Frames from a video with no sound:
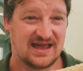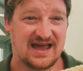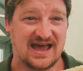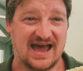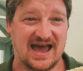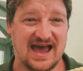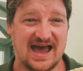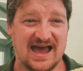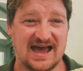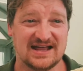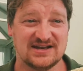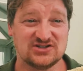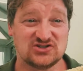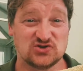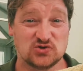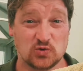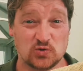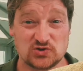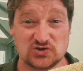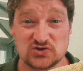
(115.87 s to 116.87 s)
And
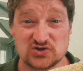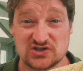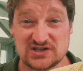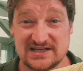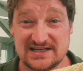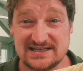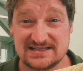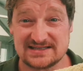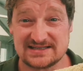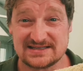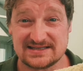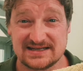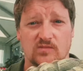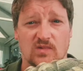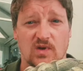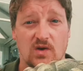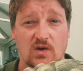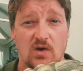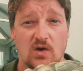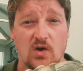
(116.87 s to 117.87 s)
tortoises,
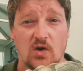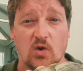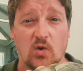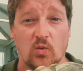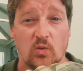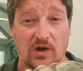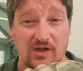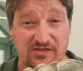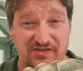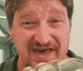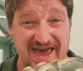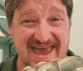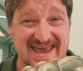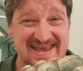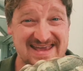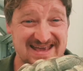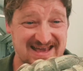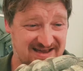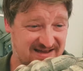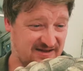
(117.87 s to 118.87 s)
well,
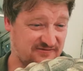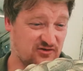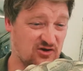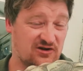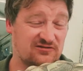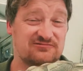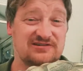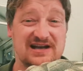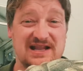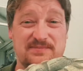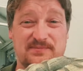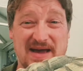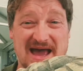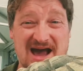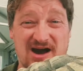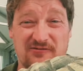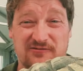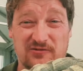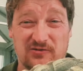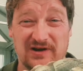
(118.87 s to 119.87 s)
they have got really
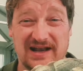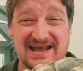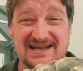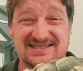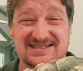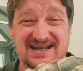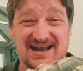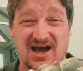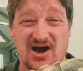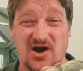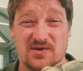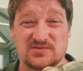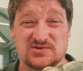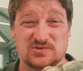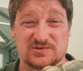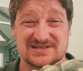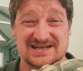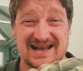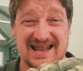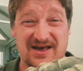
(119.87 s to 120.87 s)
powerful legs and arms
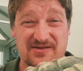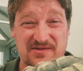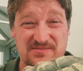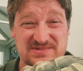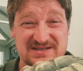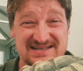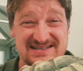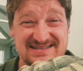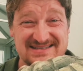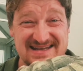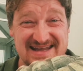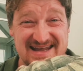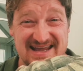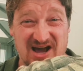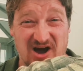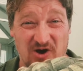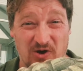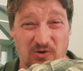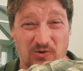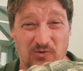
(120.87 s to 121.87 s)
which allow them to dig
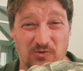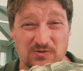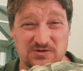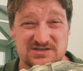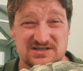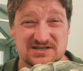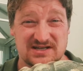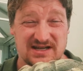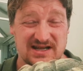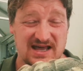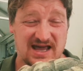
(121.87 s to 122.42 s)
holes